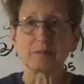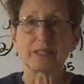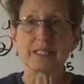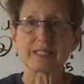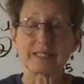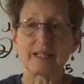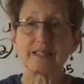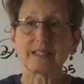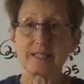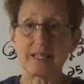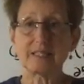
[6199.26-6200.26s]
going to send
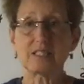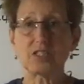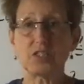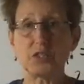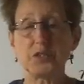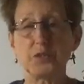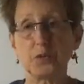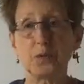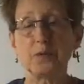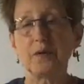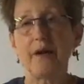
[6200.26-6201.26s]
the test to
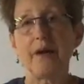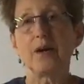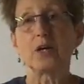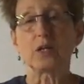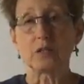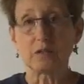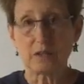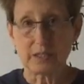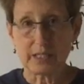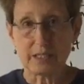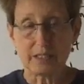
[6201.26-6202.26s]
you
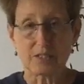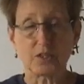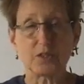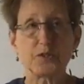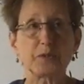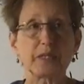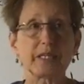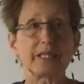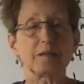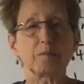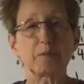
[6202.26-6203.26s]
early so that you can
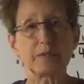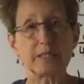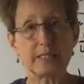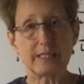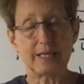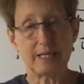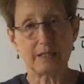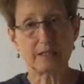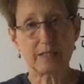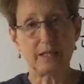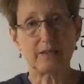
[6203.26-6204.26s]
get it printed
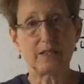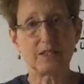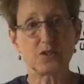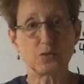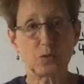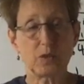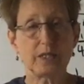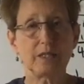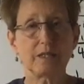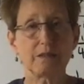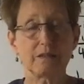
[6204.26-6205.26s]
out and then
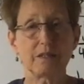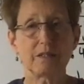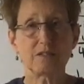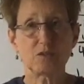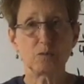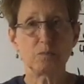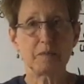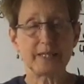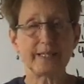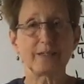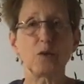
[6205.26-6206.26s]
join the Zoom
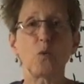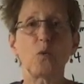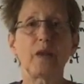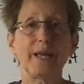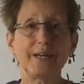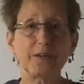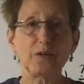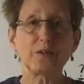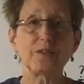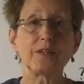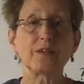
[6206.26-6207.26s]
meeting no
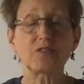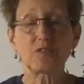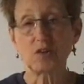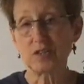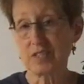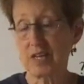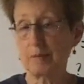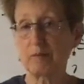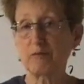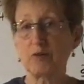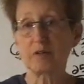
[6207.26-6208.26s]
later than the start time
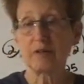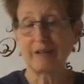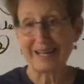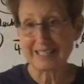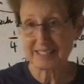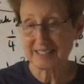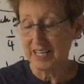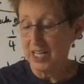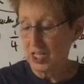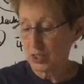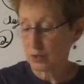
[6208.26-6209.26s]
of your class.
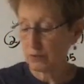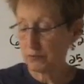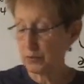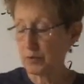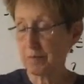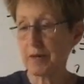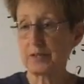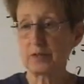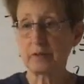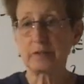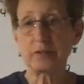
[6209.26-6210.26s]
So if you're in my
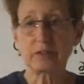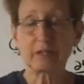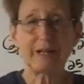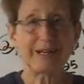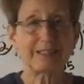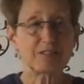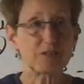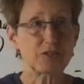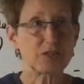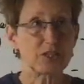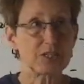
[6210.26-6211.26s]
earlier class, your
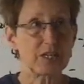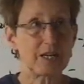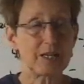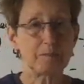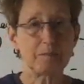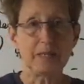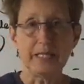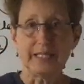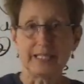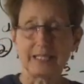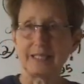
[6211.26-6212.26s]
start time
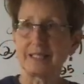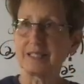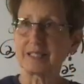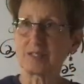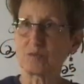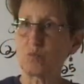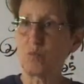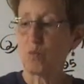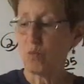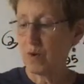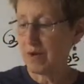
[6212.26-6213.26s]
is
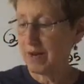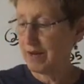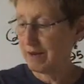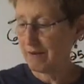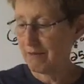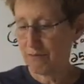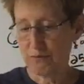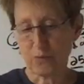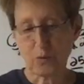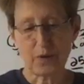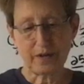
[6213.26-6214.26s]

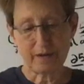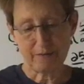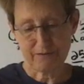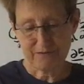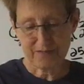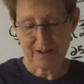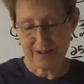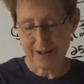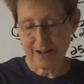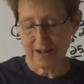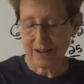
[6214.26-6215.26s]

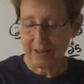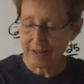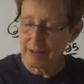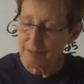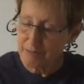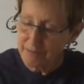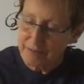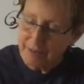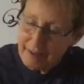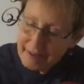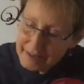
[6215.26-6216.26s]
1:45.
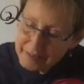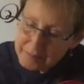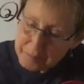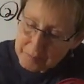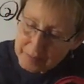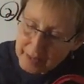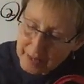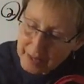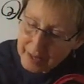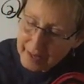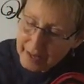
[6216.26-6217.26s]

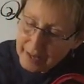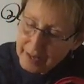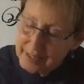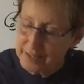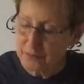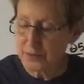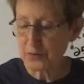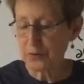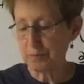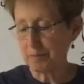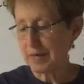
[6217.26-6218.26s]
And if you're
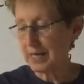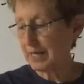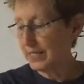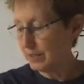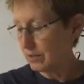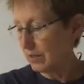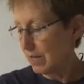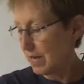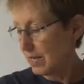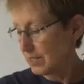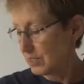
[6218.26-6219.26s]
in my later
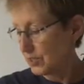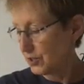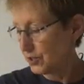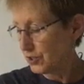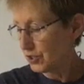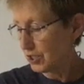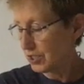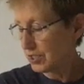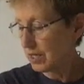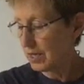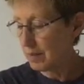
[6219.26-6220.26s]
class, your start
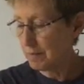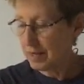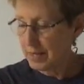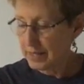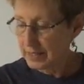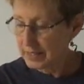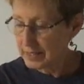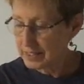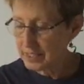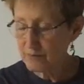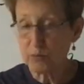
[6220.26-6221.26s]
time
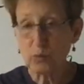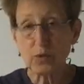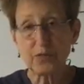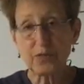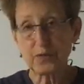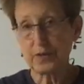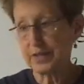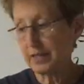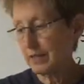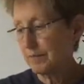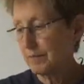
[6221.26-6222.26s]
is
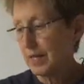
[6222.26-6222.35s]
4:30.